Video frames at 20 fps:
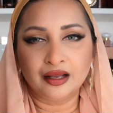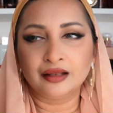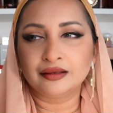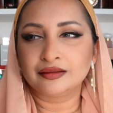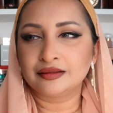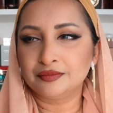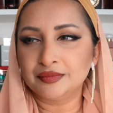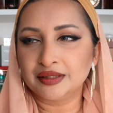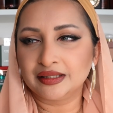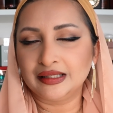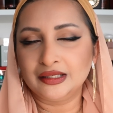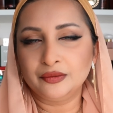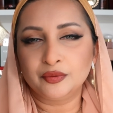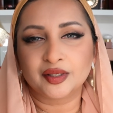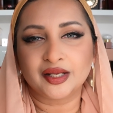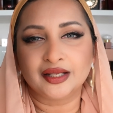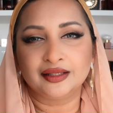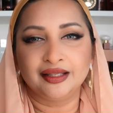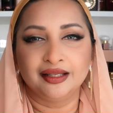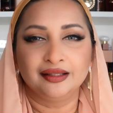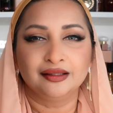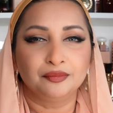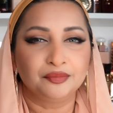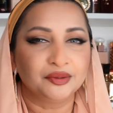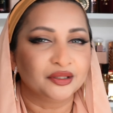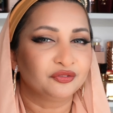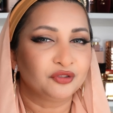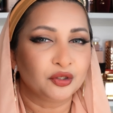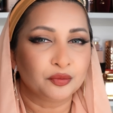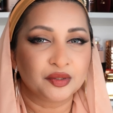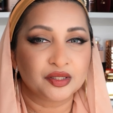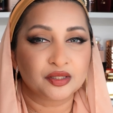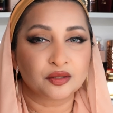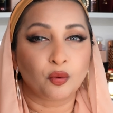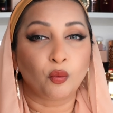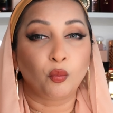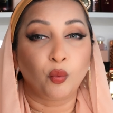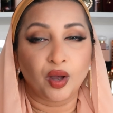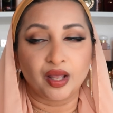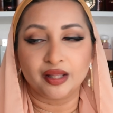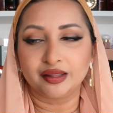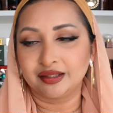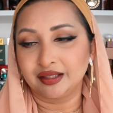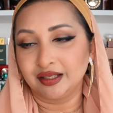ultimately what I think the perfume is worth.